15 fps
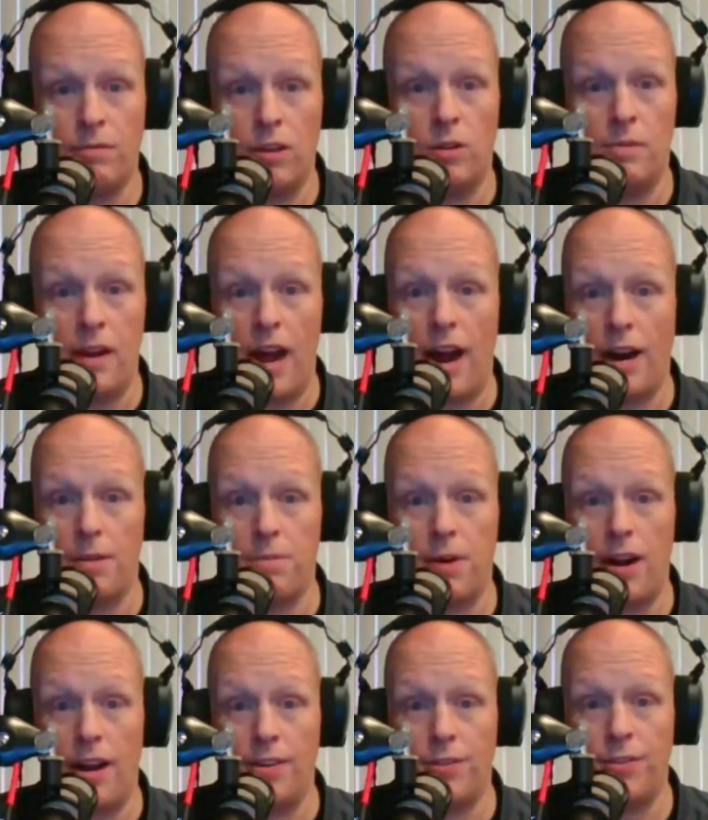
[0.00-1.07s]
little bit higher
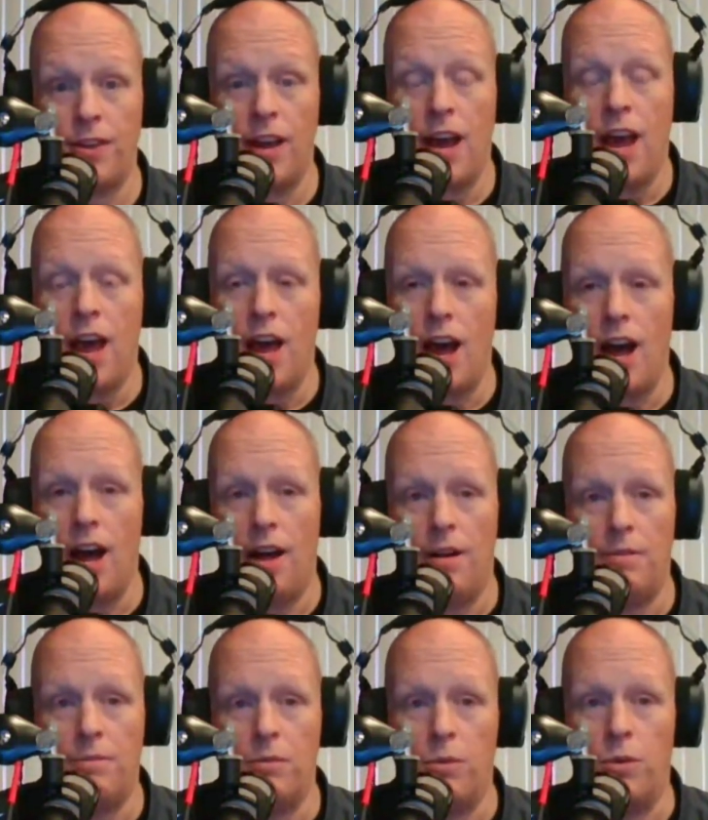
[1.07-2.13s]
priced.
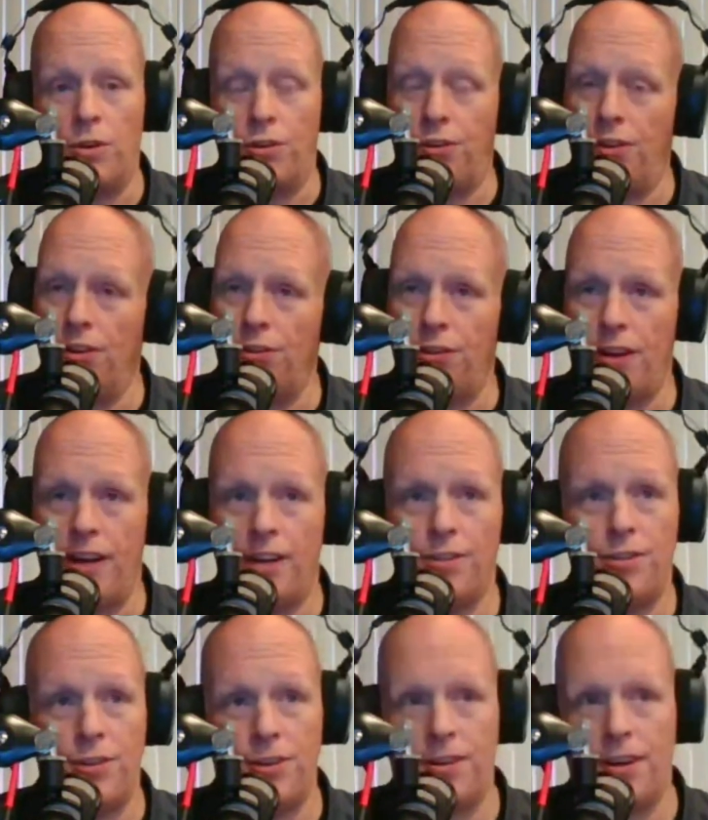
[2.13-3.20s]
We're still seeing in
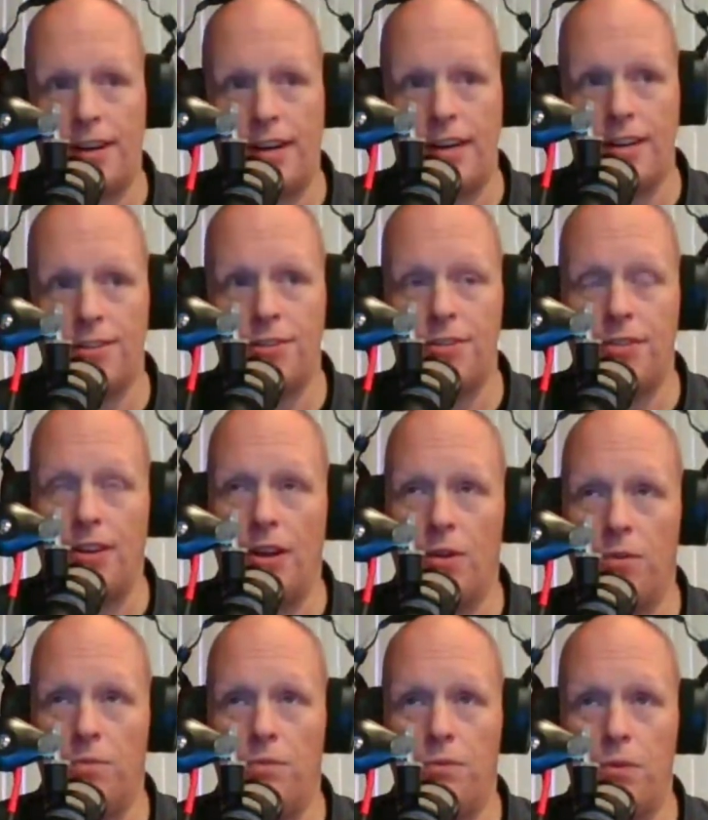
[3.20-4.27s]
certain areas,
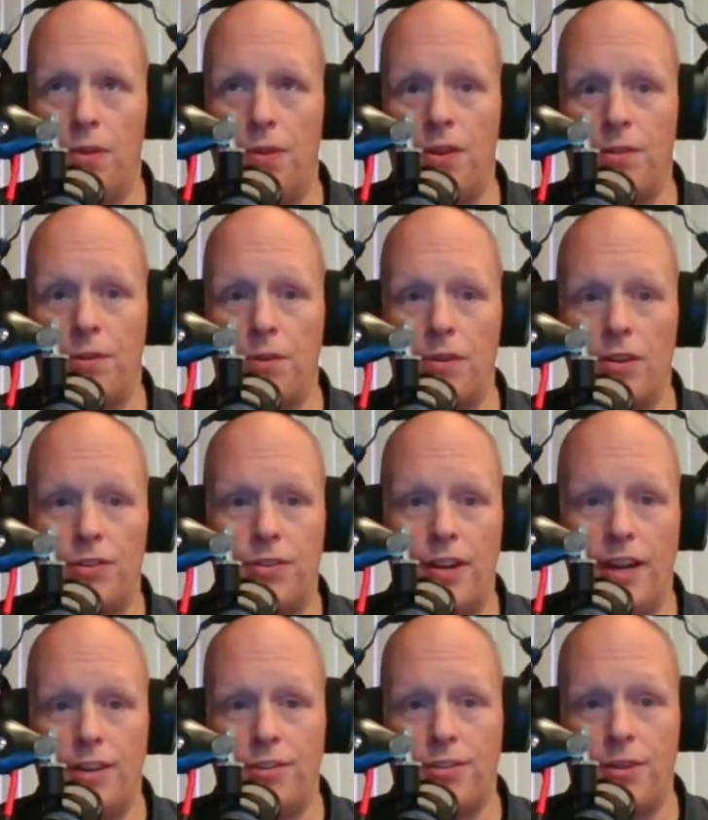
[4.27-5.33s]
with different real
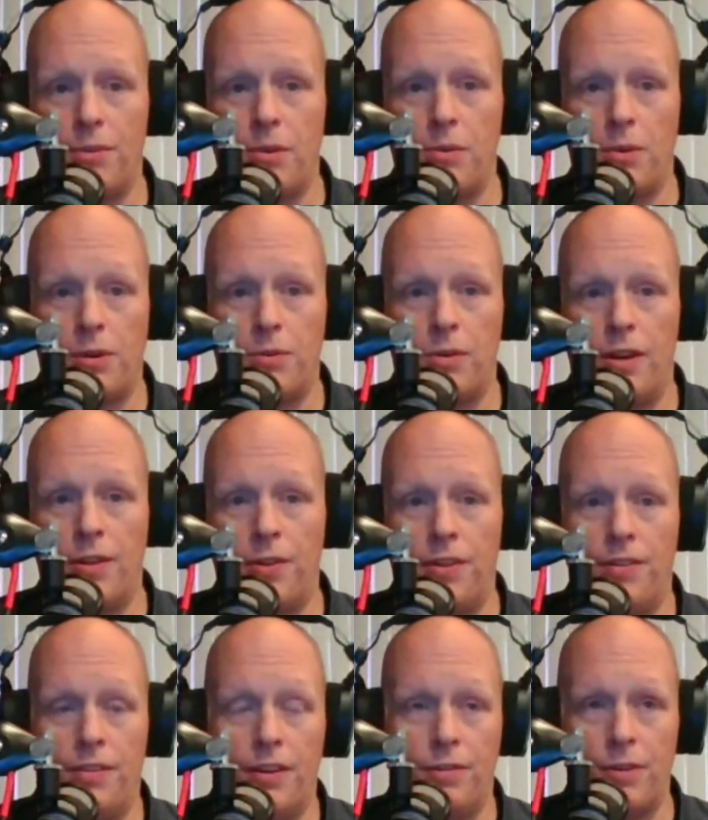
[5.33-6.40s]
estate agents that we work with
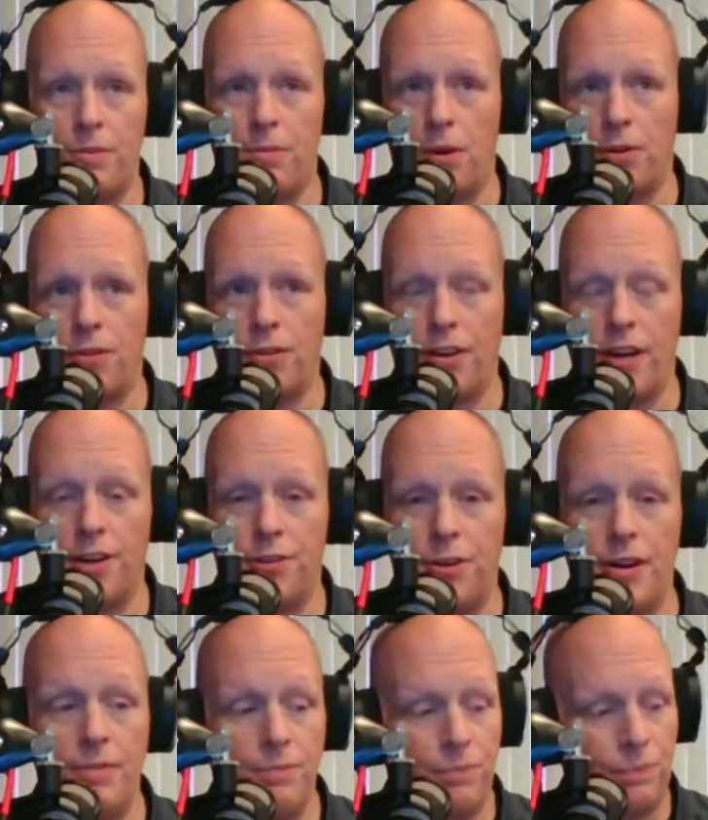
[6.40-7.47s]
in different parts of the
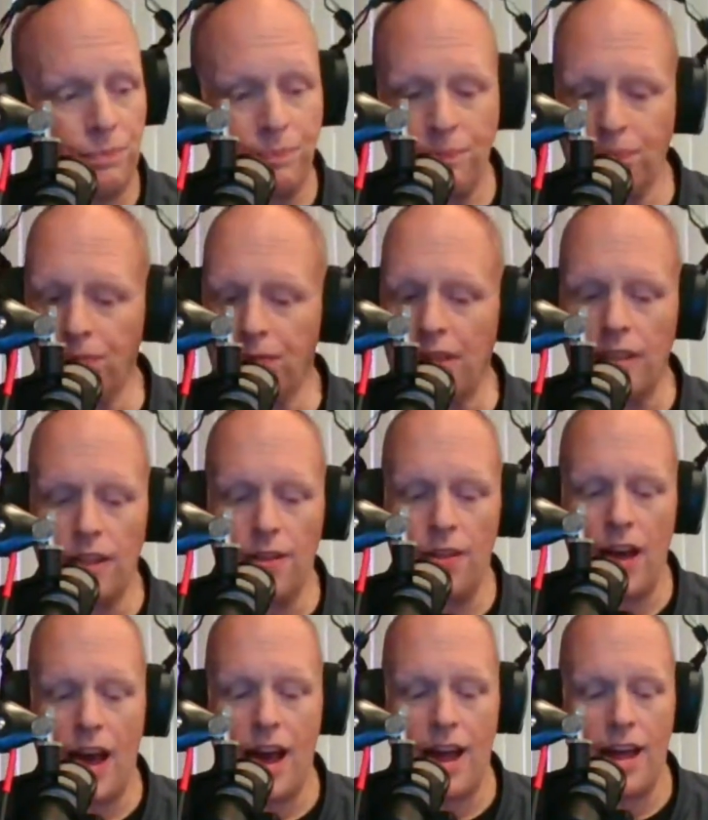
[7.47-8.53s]
country,
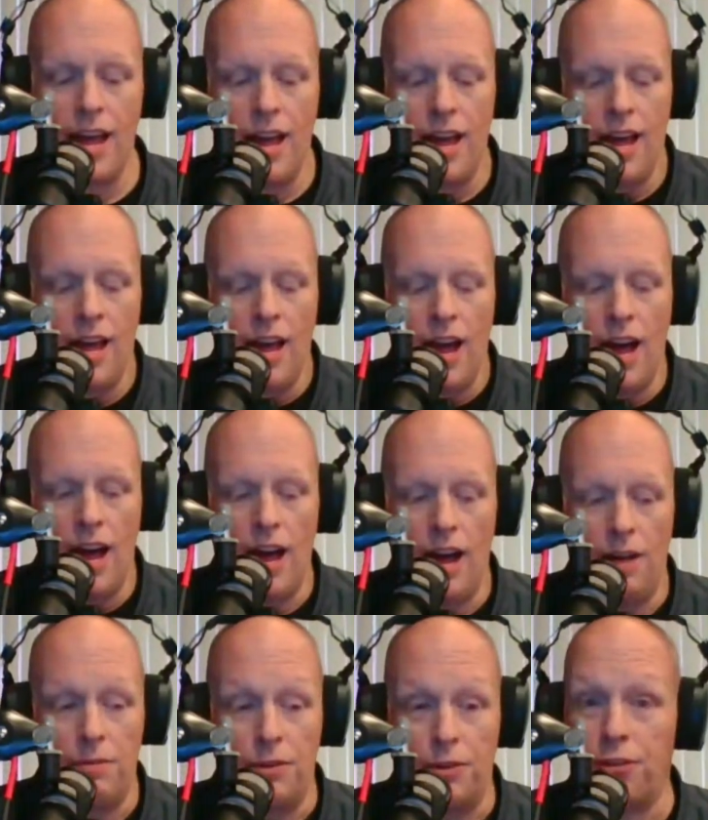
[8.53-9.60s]
that
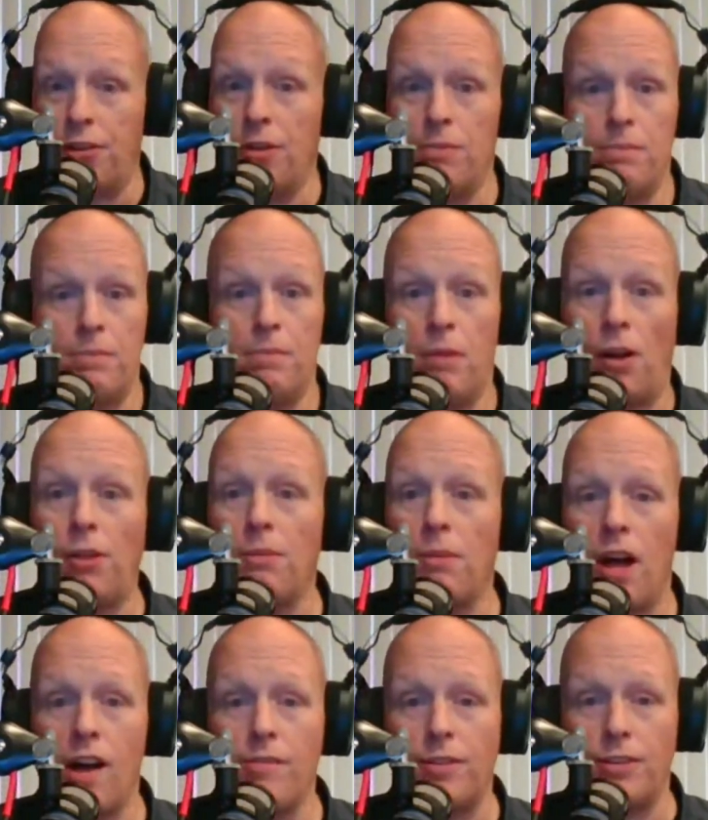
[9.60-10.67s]
there's still
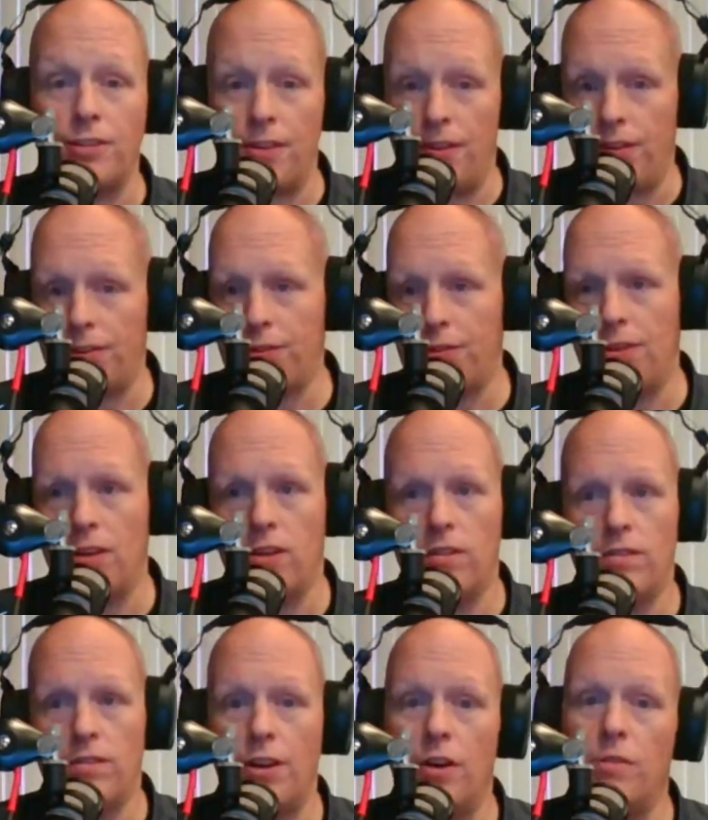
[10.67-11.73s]
multiple offers and there's
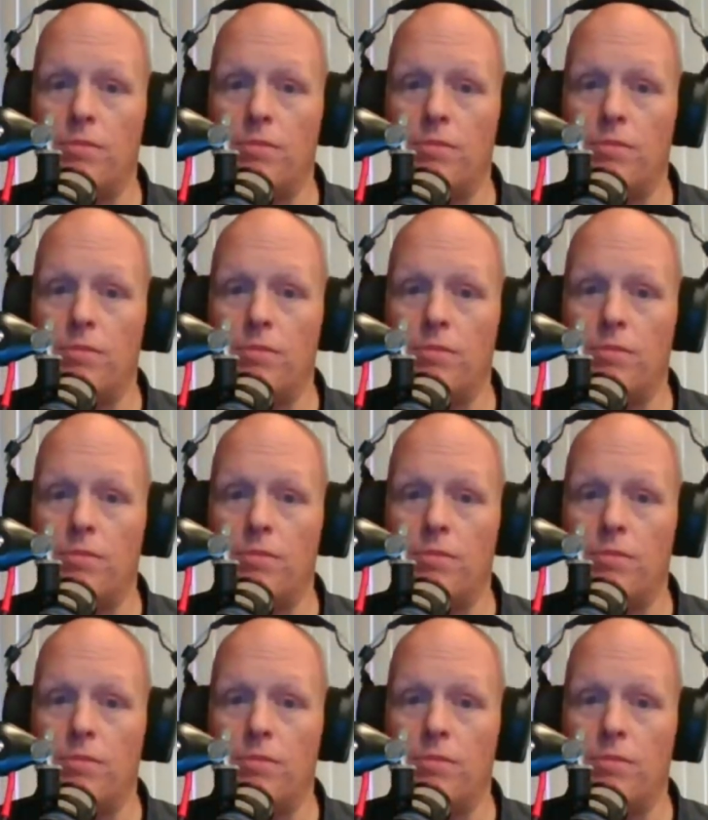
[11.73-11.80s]
still